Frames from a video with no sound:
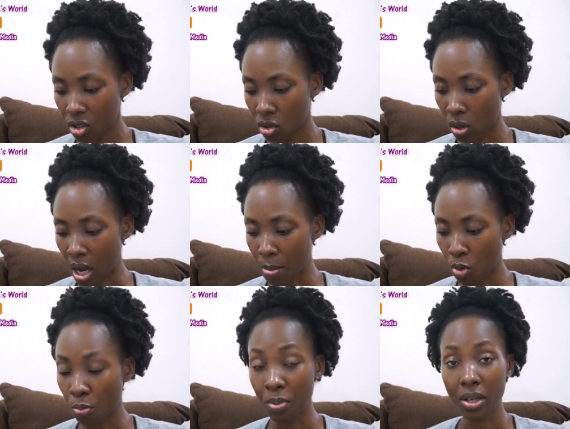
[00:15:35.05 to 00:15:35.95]
so I'm
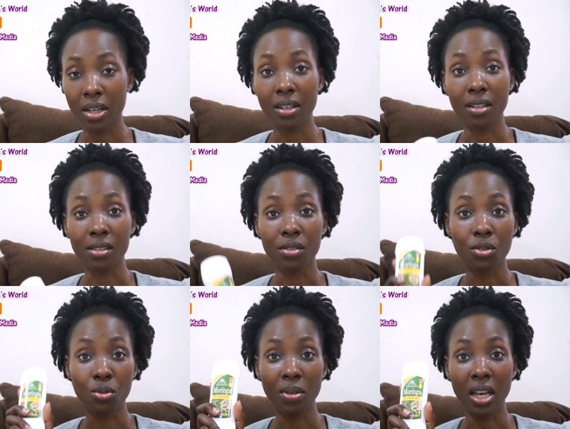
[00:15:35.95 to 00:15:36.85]
hoping it doesn't do me